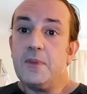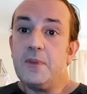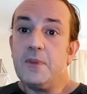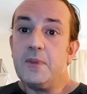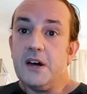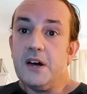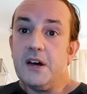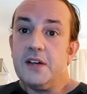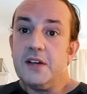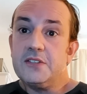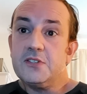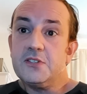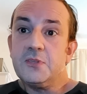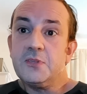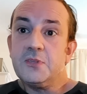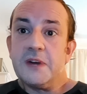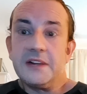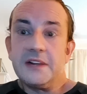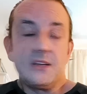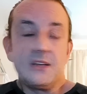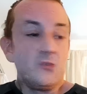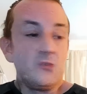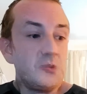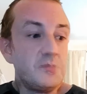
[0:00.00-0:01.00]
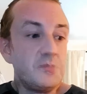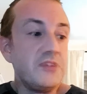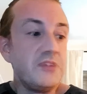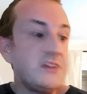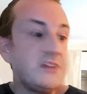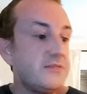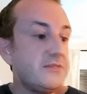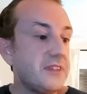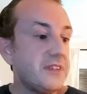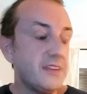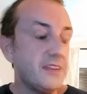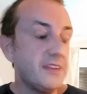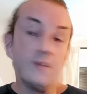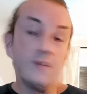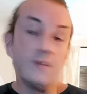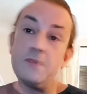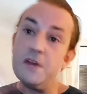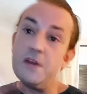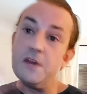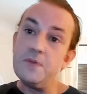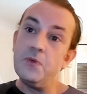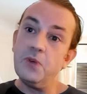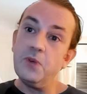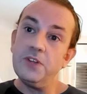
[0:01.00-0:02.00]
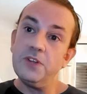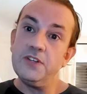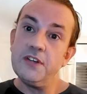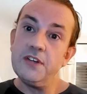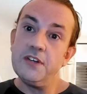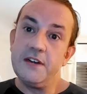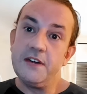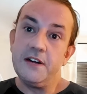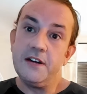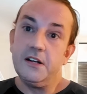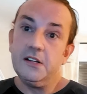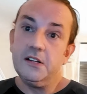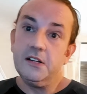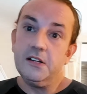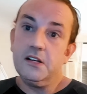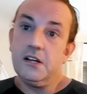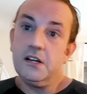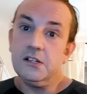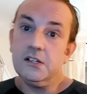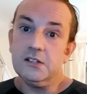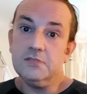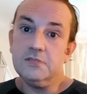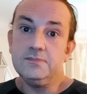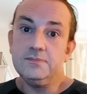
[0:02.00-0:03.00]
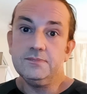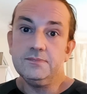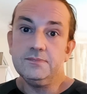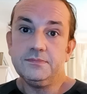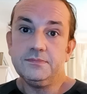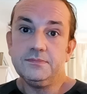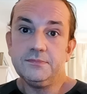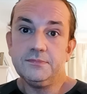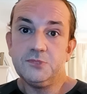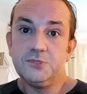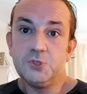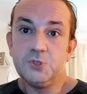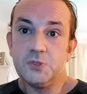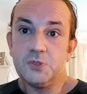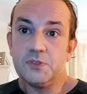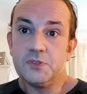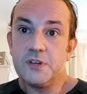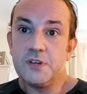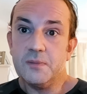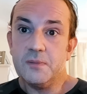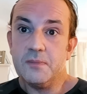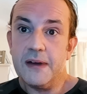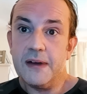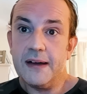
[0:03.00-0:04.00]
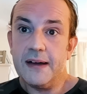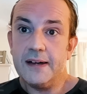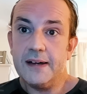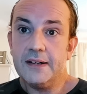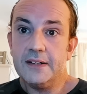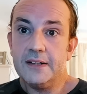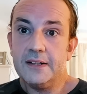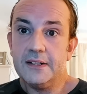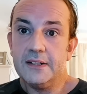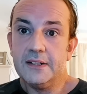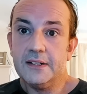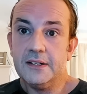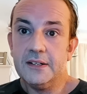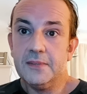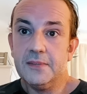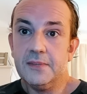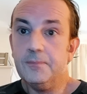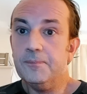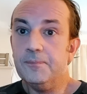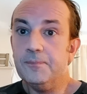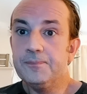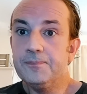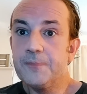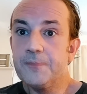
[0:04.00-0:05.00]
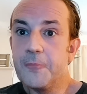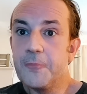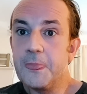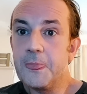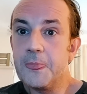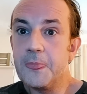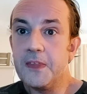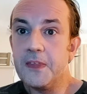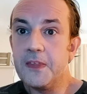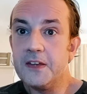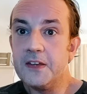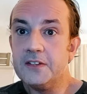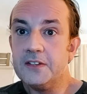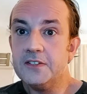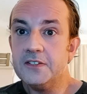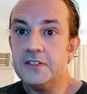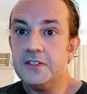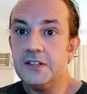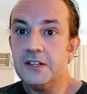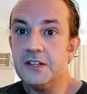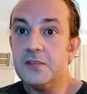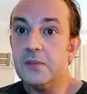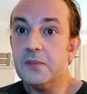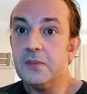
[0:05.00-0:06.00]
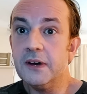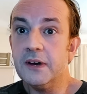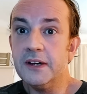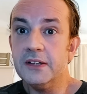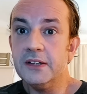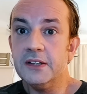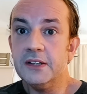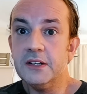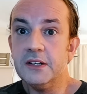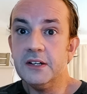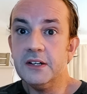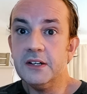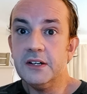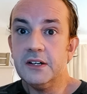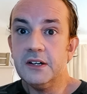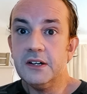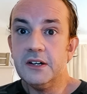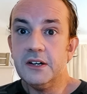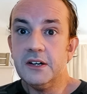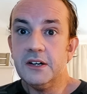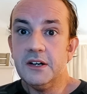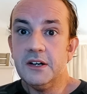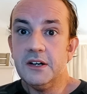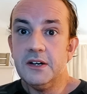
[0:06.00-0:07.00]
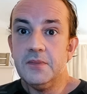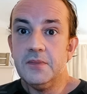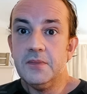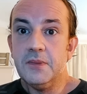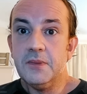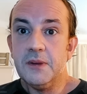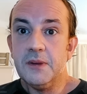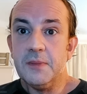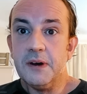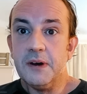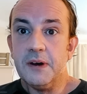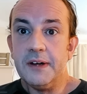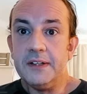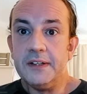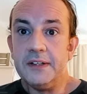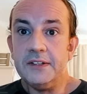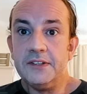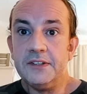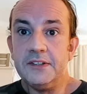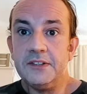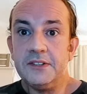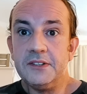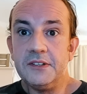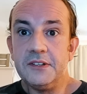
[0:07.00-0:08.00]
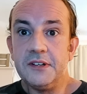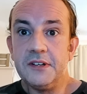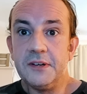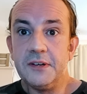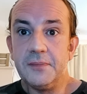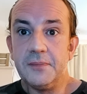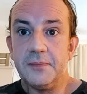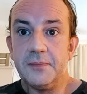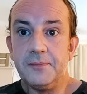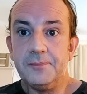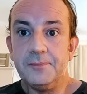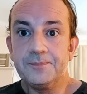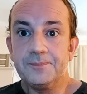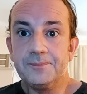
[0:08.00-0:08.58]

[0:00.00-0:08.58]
But I suspect there was a briefing that maybe one day I'll I'll sort of come back um, and that it's still in my my mind. Um,